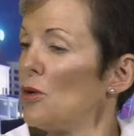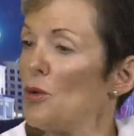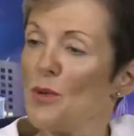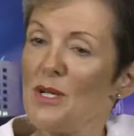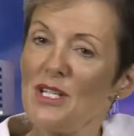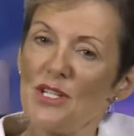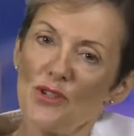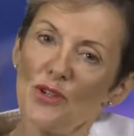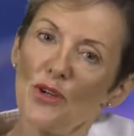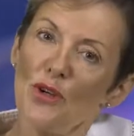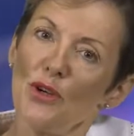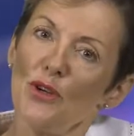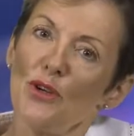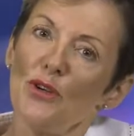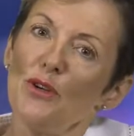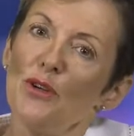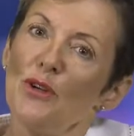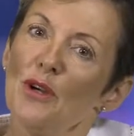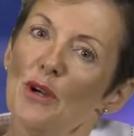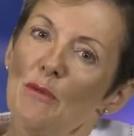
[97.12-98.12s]
Look, we
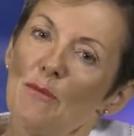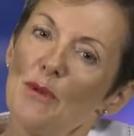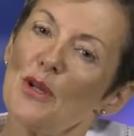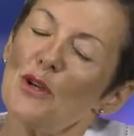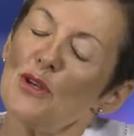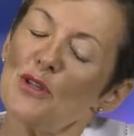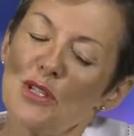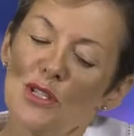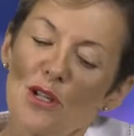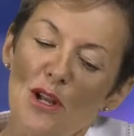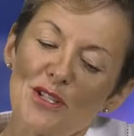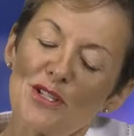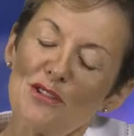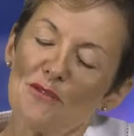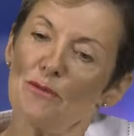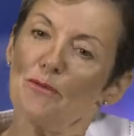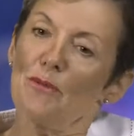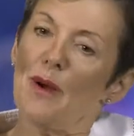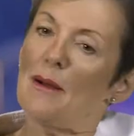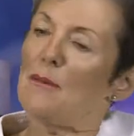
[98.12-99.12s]
do, because lots
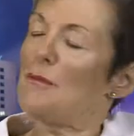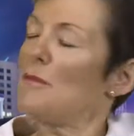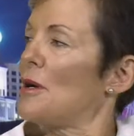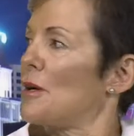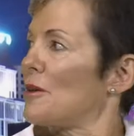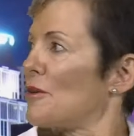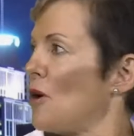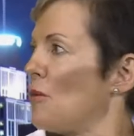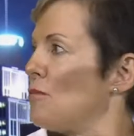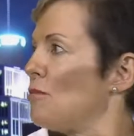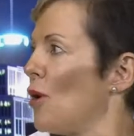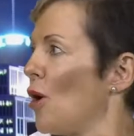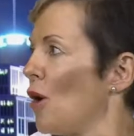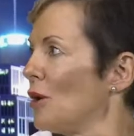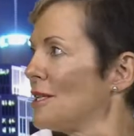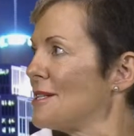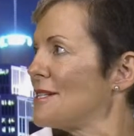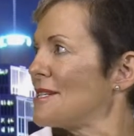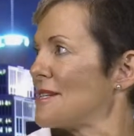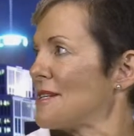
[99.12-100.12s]
of um,
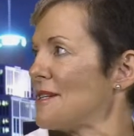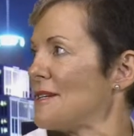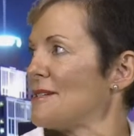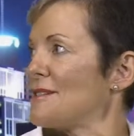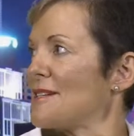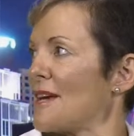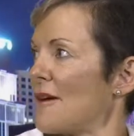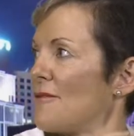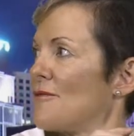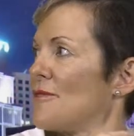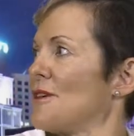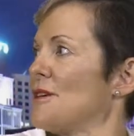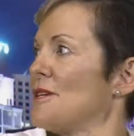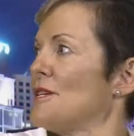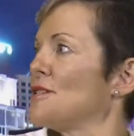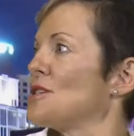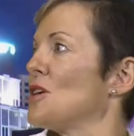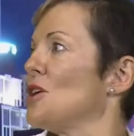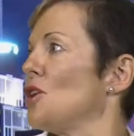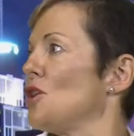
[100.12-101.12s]
policies have
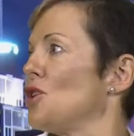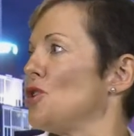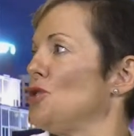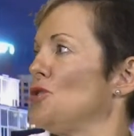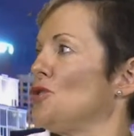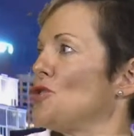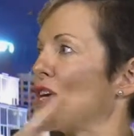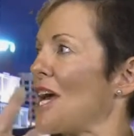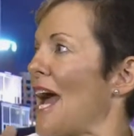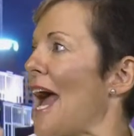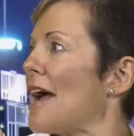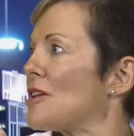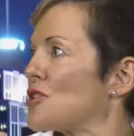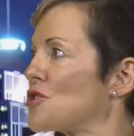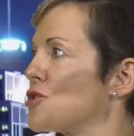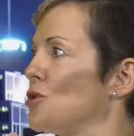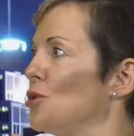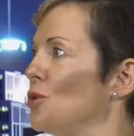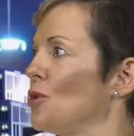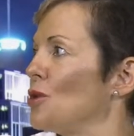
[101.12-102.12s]
these huge
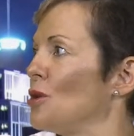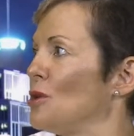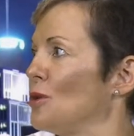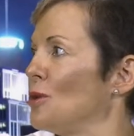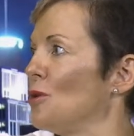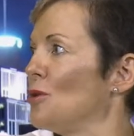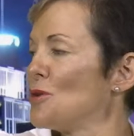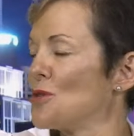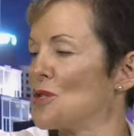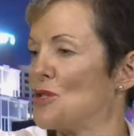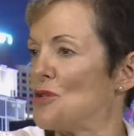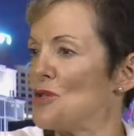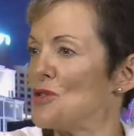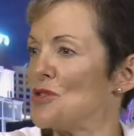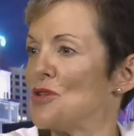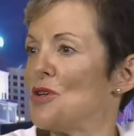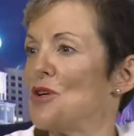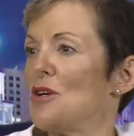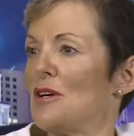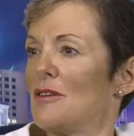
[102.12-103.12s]
catch-all
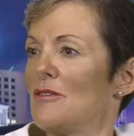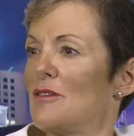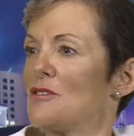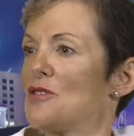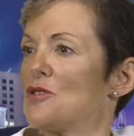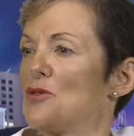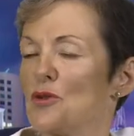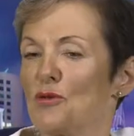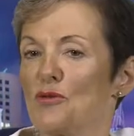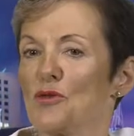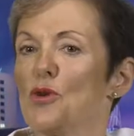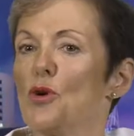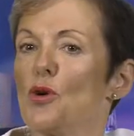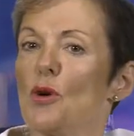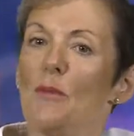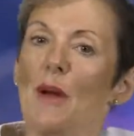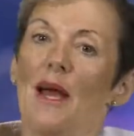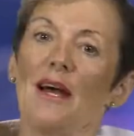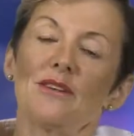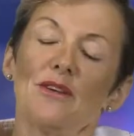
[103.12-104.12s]
clauses that sort of
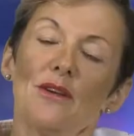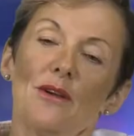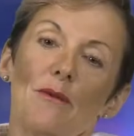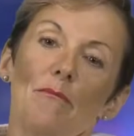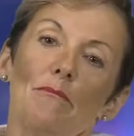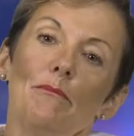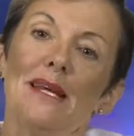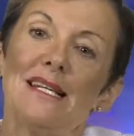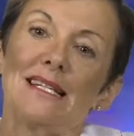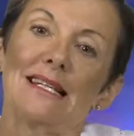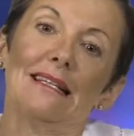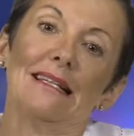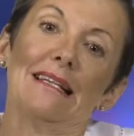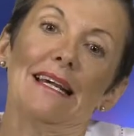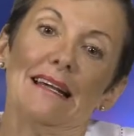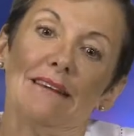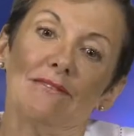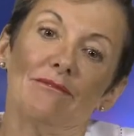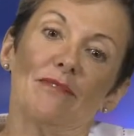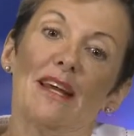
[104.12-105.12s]
talk about mental
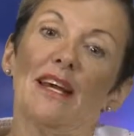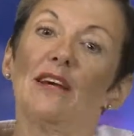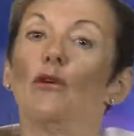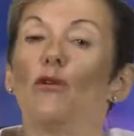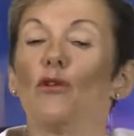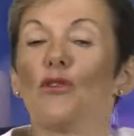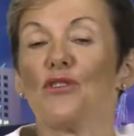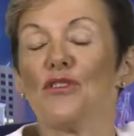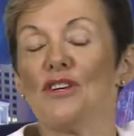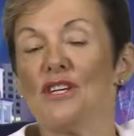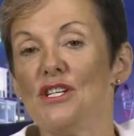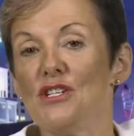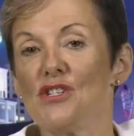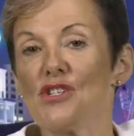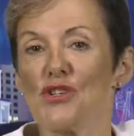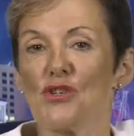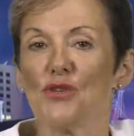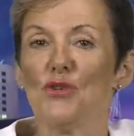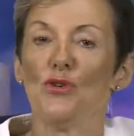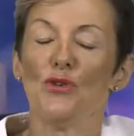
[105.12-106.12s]
health
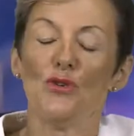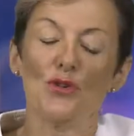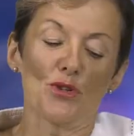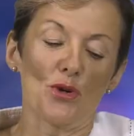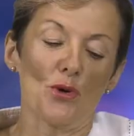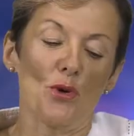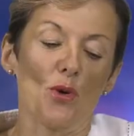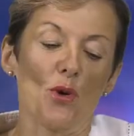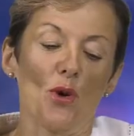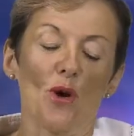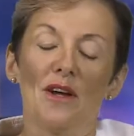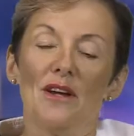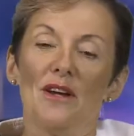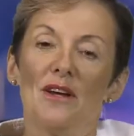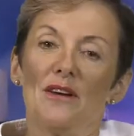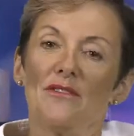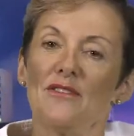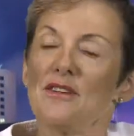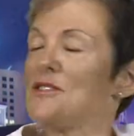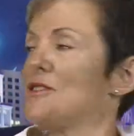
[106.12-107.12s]
issues, or
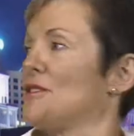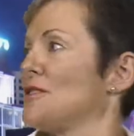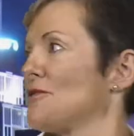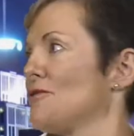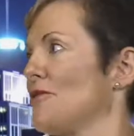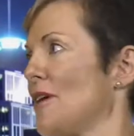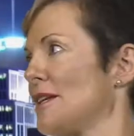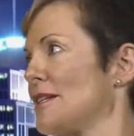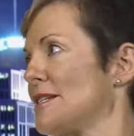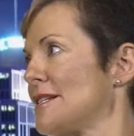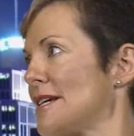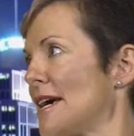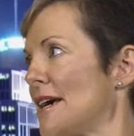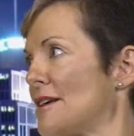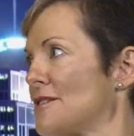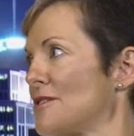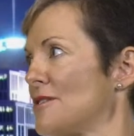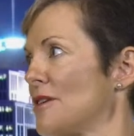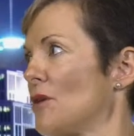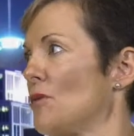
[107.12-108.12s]
there's this
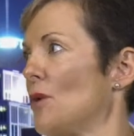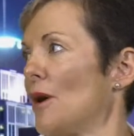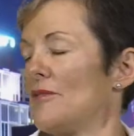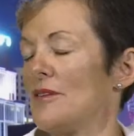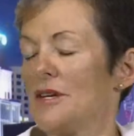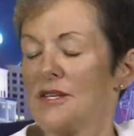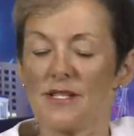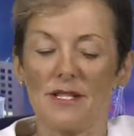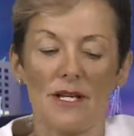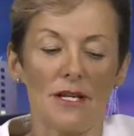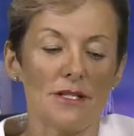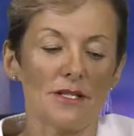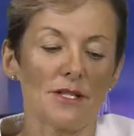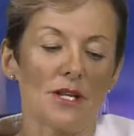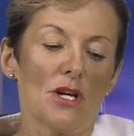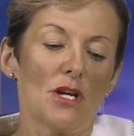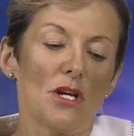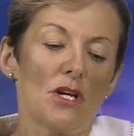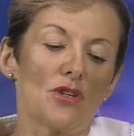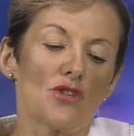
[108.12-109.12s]
fantastic one that says
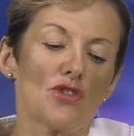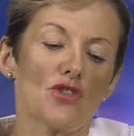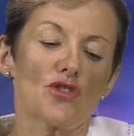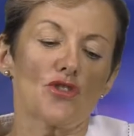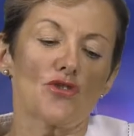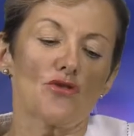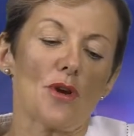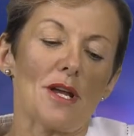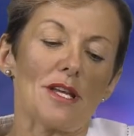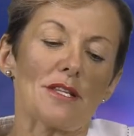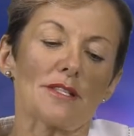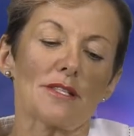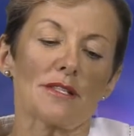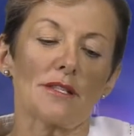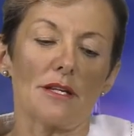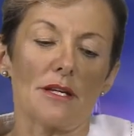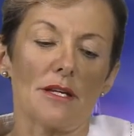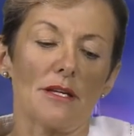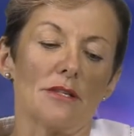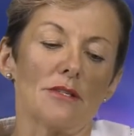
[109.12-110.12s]

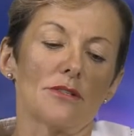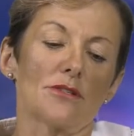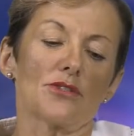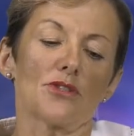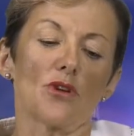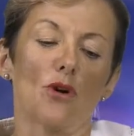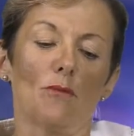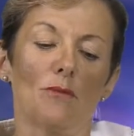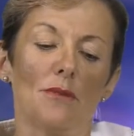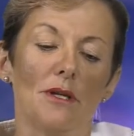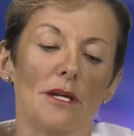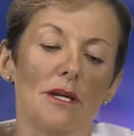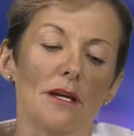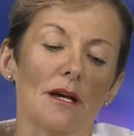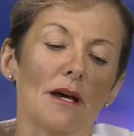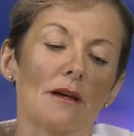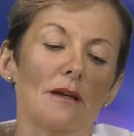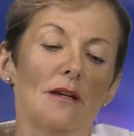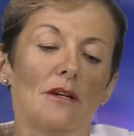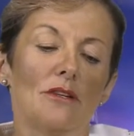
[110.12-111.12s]
stress,
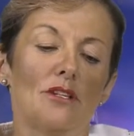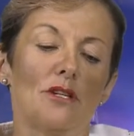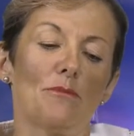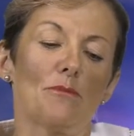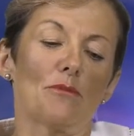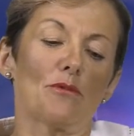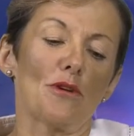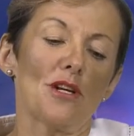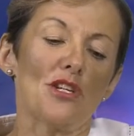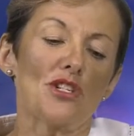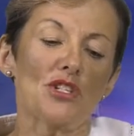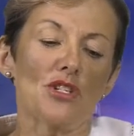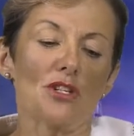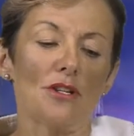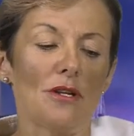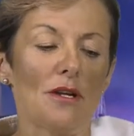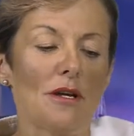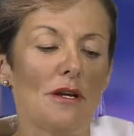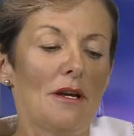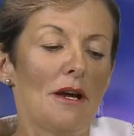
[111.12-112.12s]
insomnia,
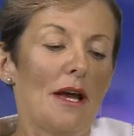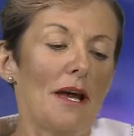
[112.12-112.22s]
depression,